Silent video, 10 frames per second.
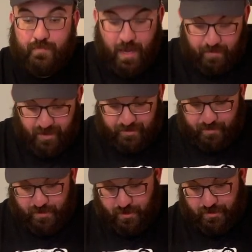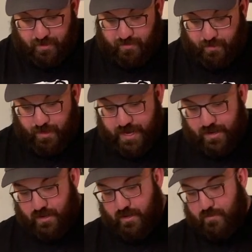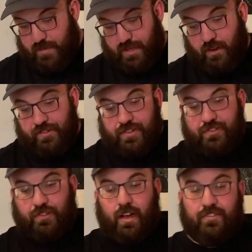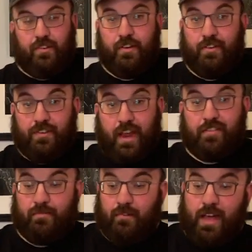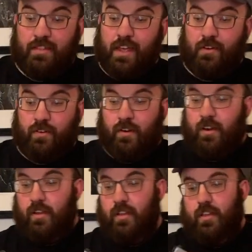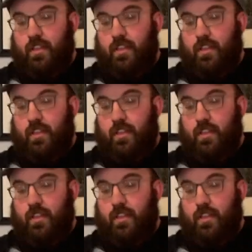That brings up another good point. Because these slides are interchangeable, and they are,